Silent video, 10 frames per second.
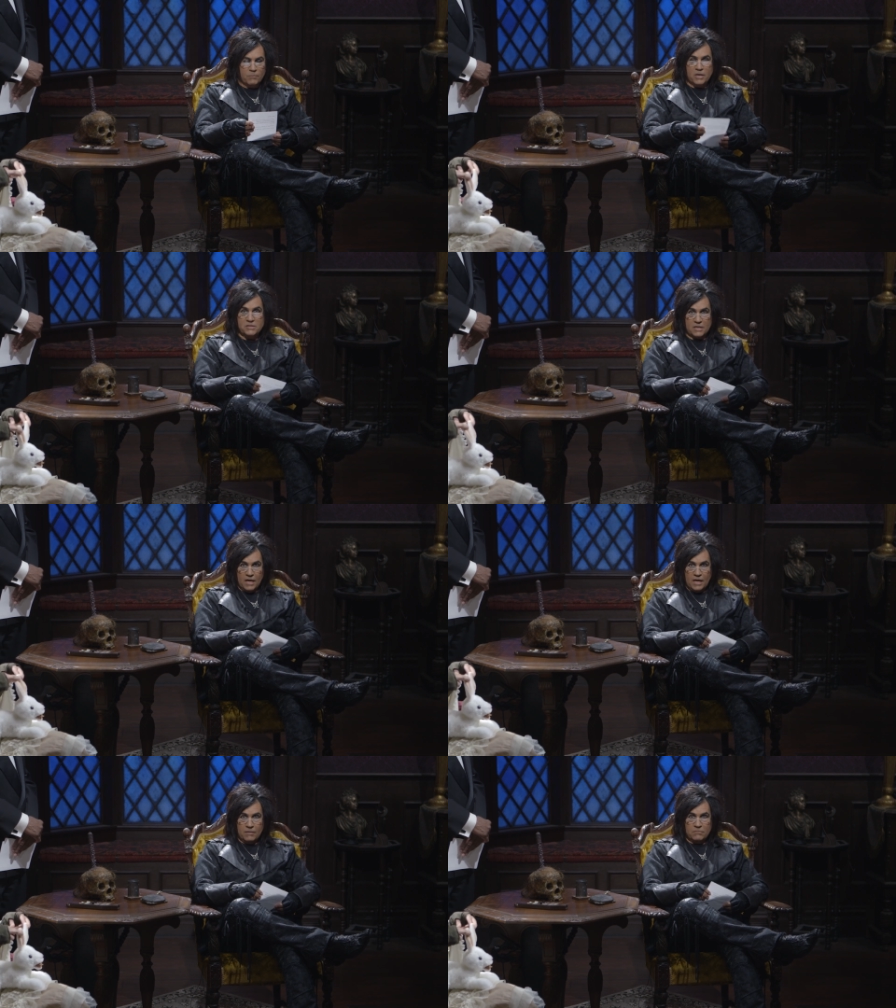But
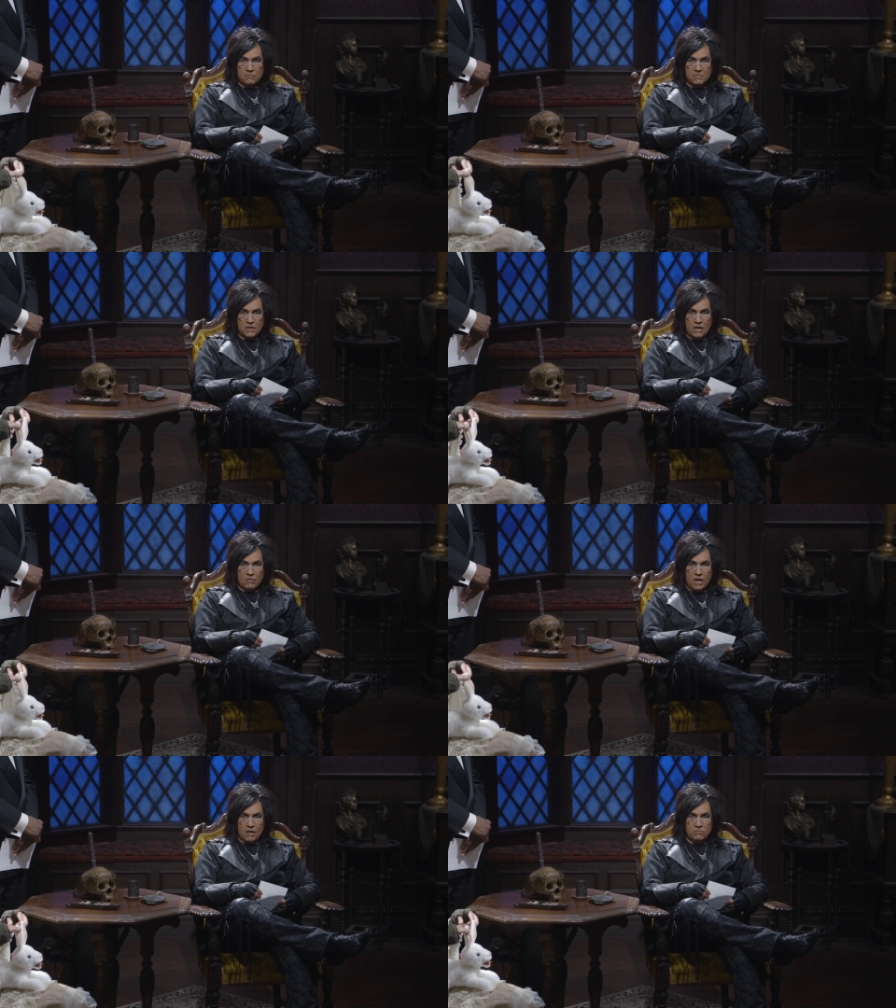uh, you
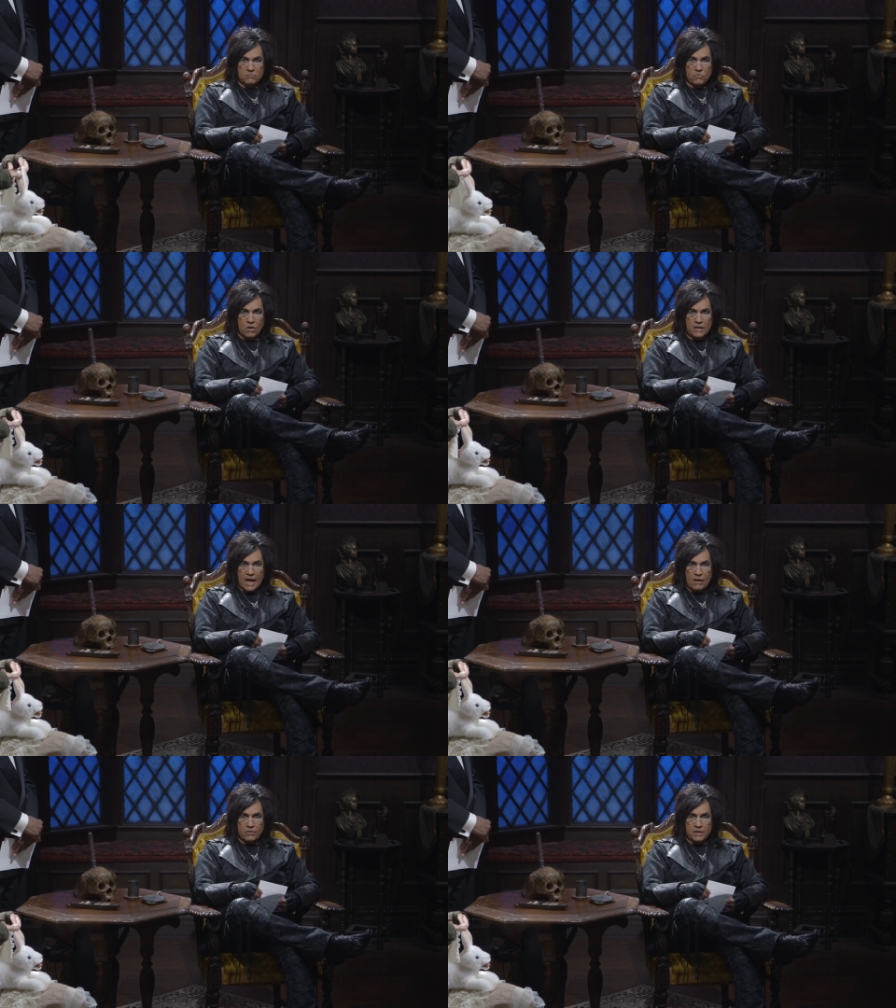know, uh, Ron
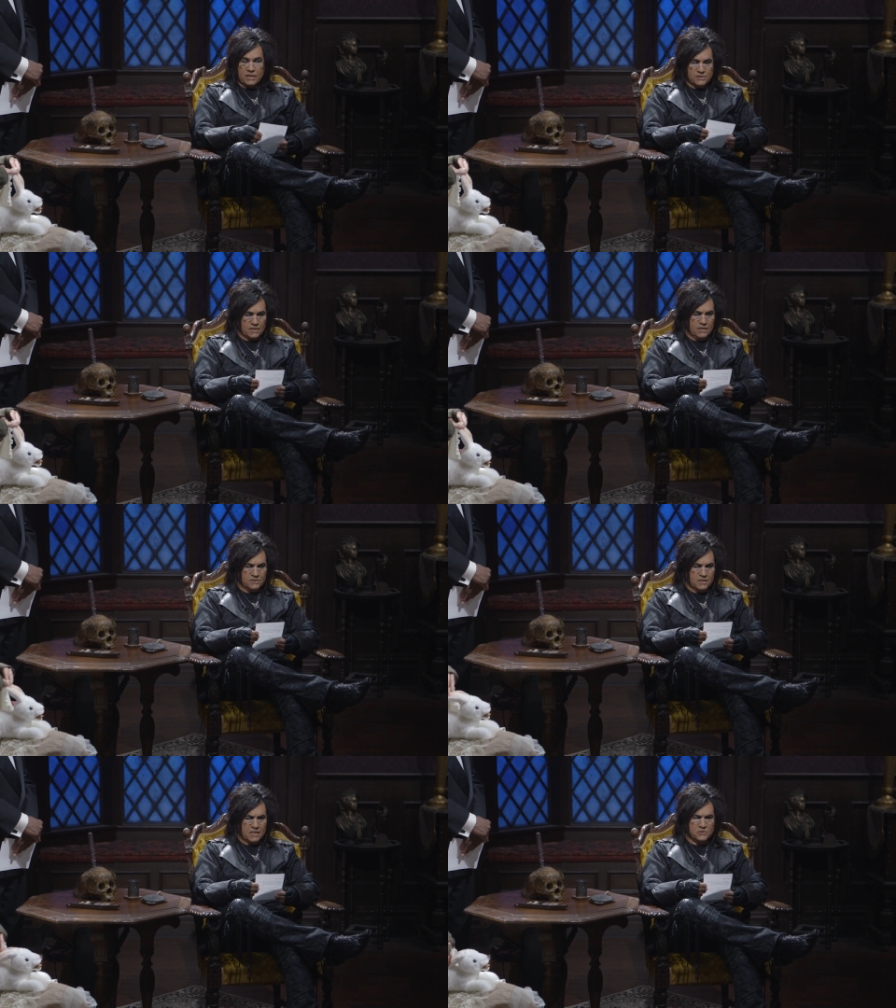Howard, he's
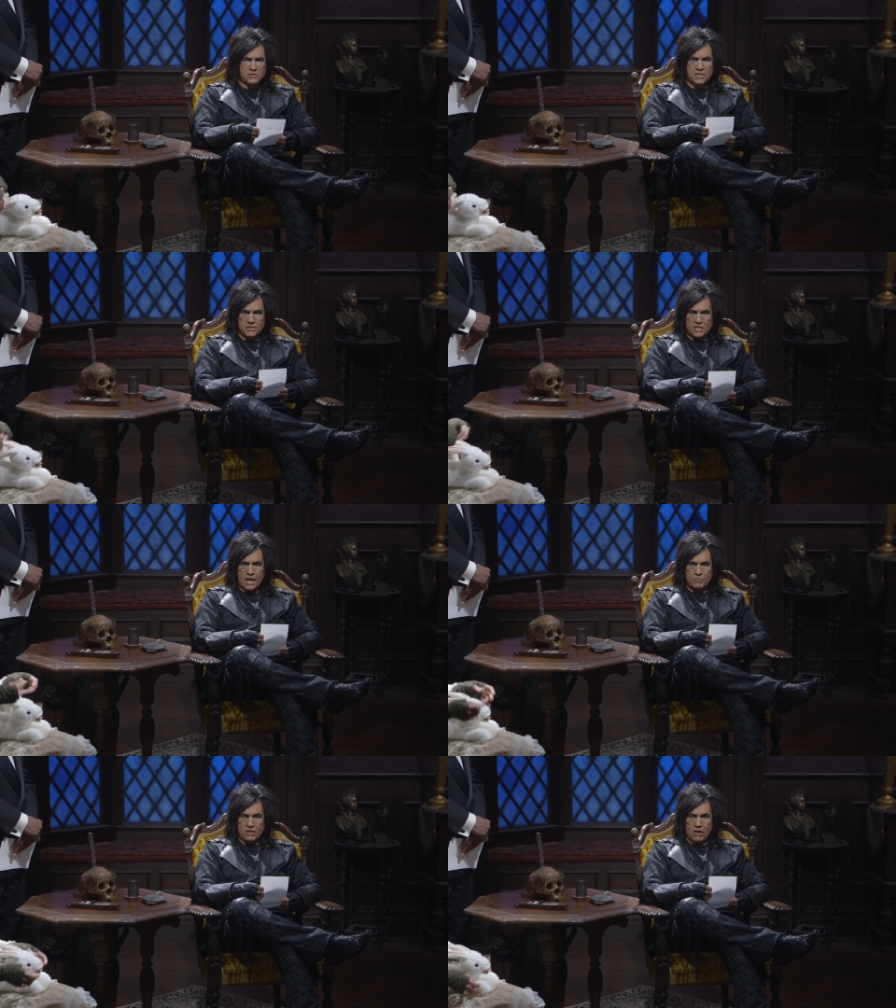he's an interesting chap.